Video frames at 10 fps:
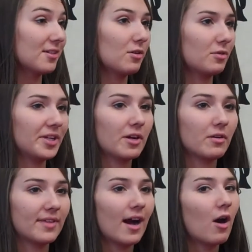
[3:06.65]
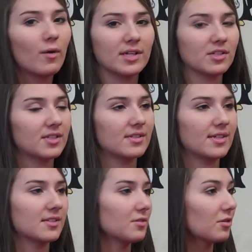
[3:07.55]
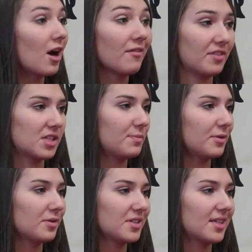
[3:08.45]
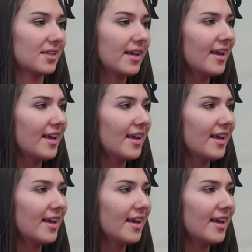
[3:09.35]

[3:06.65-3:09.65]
so, you know, that always just is a little confidence boost, and,